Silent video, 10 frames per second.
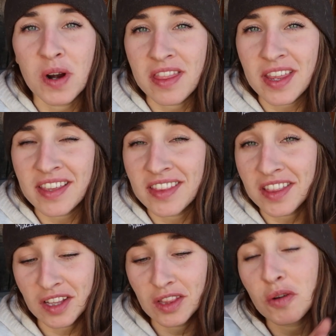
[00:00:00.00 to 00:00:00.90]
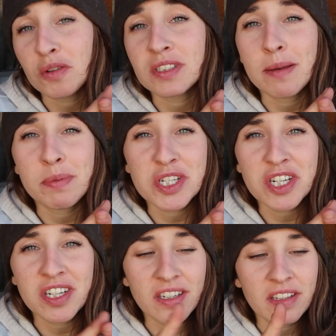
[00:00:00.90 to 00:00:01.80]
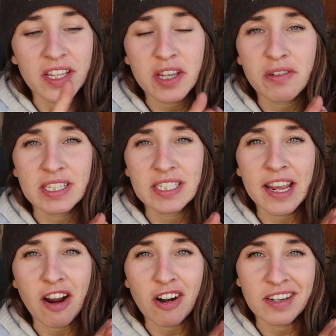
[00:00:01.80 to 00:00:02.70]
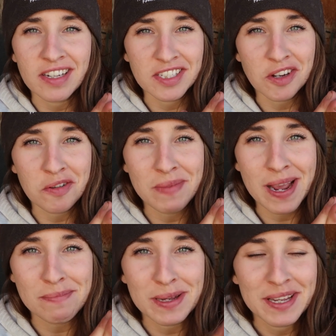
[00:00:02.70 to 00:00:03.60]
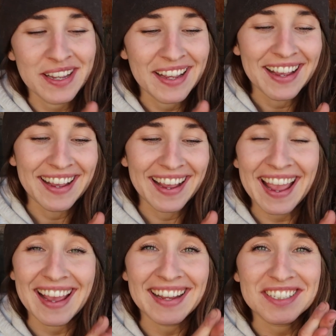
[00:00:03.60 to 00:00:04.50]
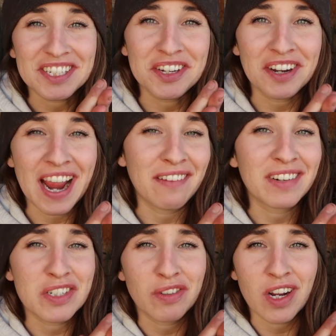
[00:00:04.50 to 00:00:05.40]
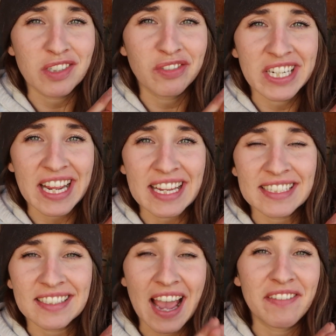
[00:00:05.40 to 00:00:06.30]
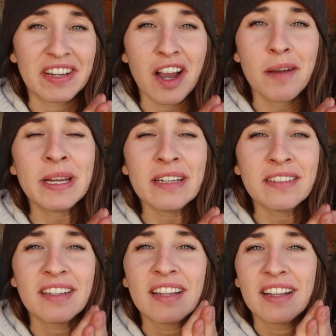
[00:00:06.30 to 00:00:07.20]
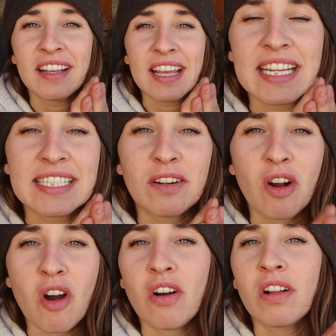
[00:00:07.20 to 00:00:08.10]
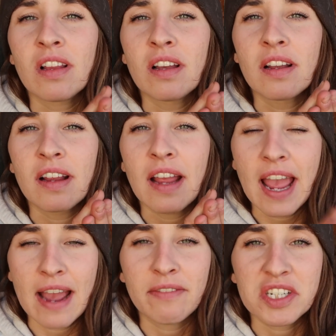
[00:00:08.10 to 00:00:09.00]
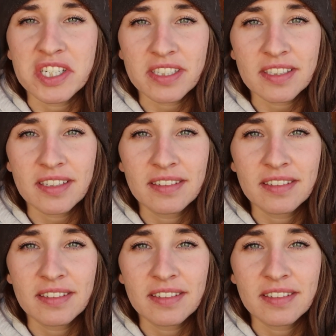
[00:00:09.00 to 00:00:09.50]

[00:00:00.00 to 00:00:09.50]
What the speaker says: one thing that the local temperature, the USDA hardiness zone map, and your average frost-free days have in common is they're all averages.